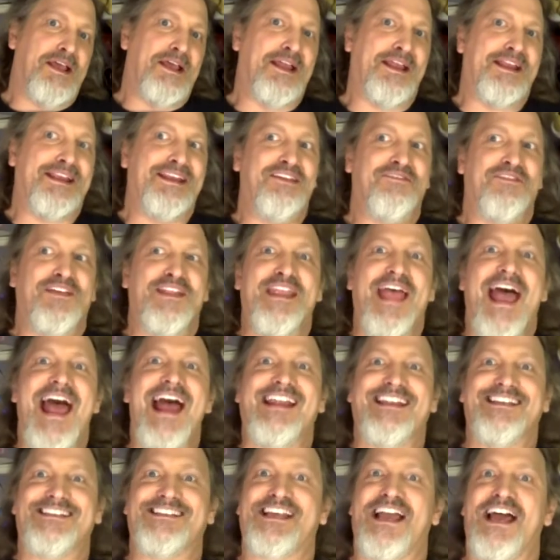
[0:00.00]
and even
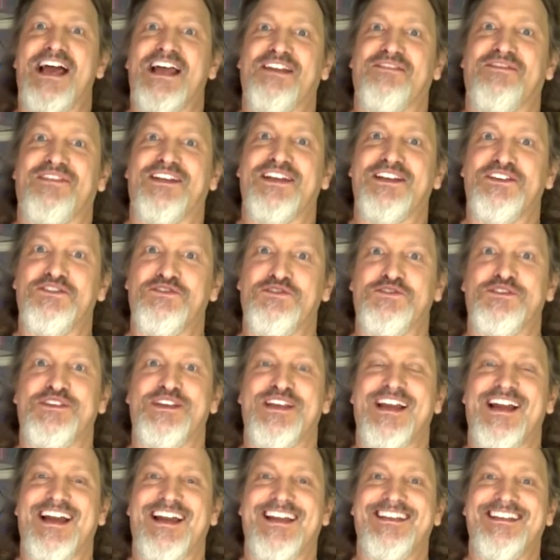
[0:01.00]
that is kind of an
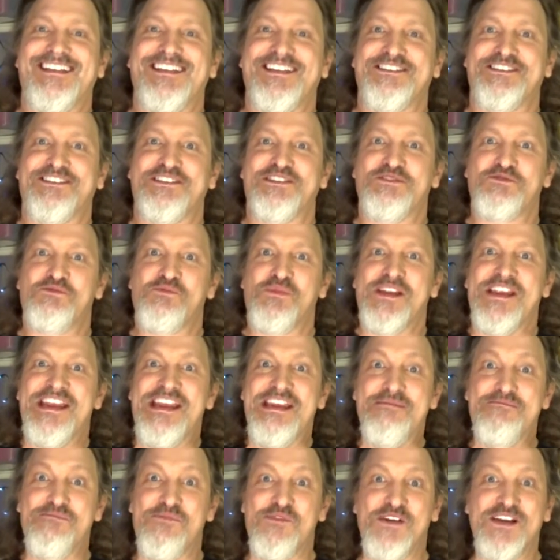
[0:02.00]
interesting idea, since when
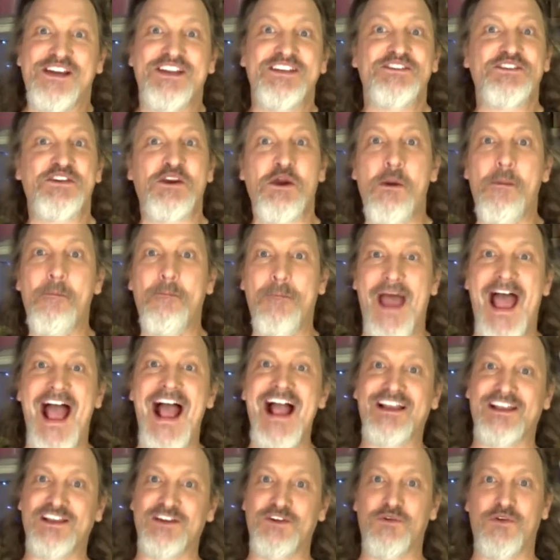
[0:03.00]
he brings her
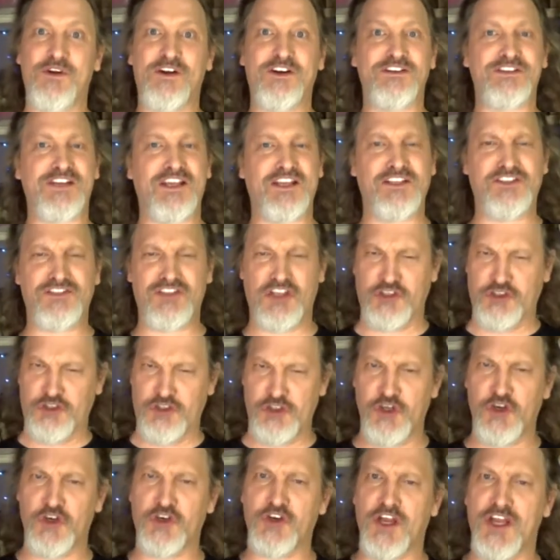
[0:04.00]
back in order, it's like, he's like,
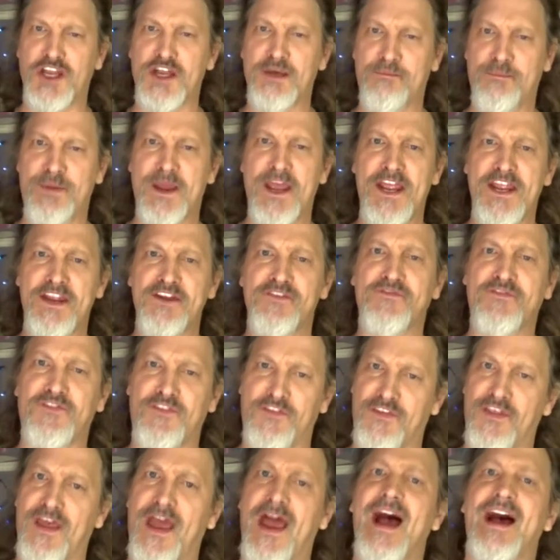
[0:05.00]
you're gonna pay
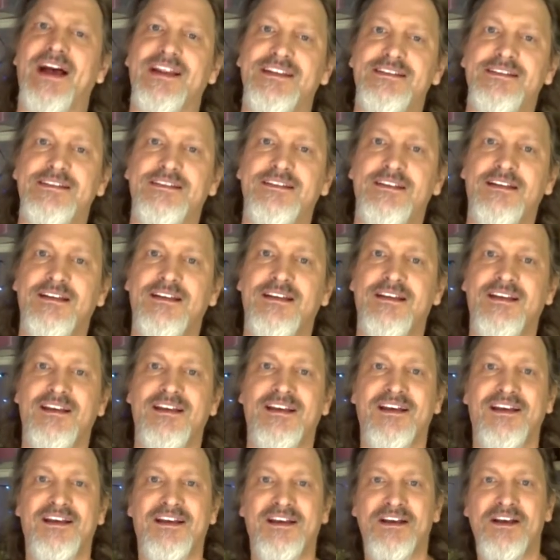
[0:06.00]
for that.
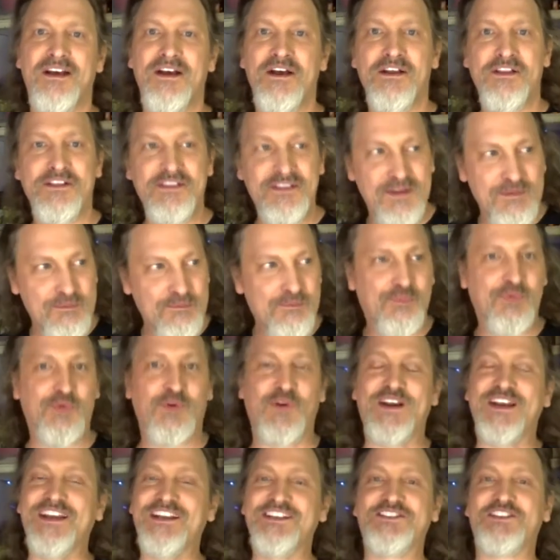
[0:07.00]

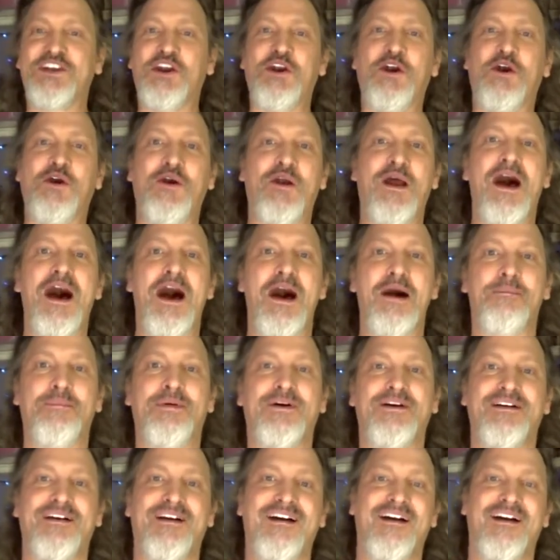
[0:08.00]
Brings her up.